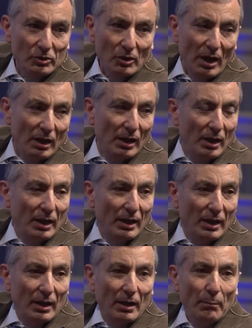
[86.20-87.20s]
So
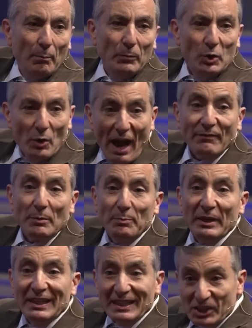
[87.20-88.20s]
you have
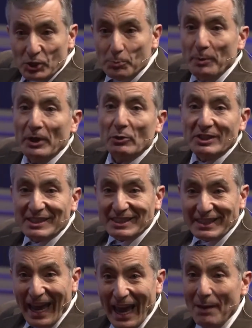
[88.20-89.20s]
to be an
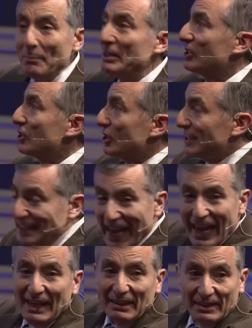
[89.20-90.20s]
experienced chemist to
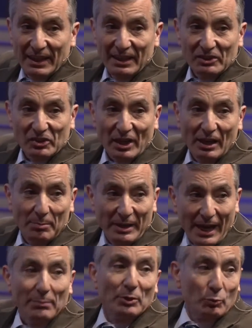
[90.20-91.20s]
take this and to
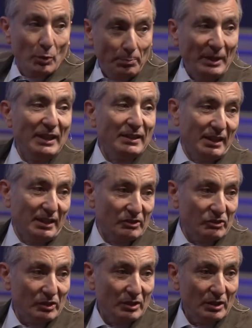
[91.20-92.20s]
be able to repeat
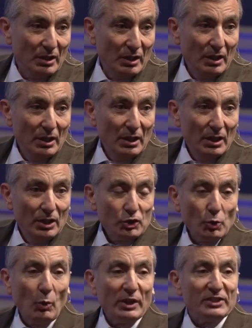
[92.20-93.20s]
this.
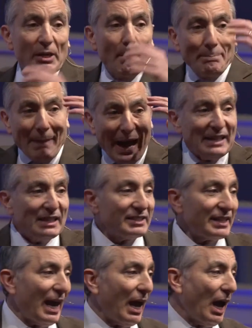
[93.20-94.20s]
So what is a
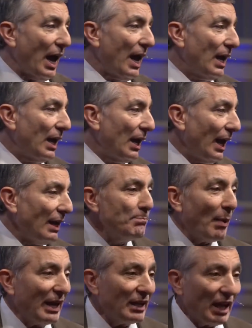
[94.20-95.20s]
mindless
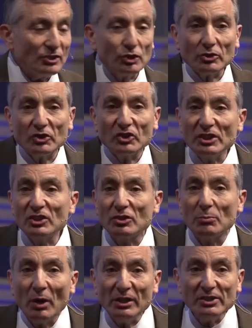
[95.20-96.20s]
abiological
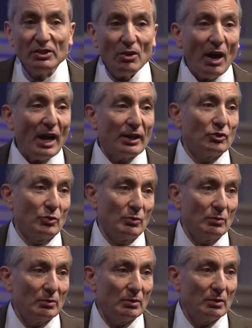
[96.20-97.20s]
system? What does it know how to
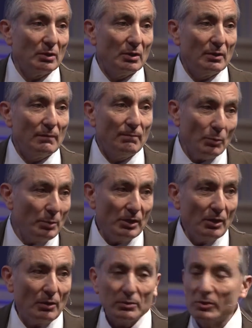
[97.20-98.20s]
do?
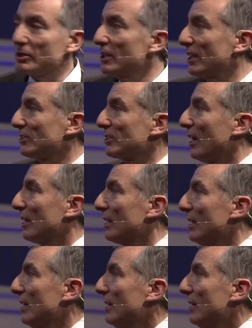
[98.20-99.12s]
Nobody knows. Next slide.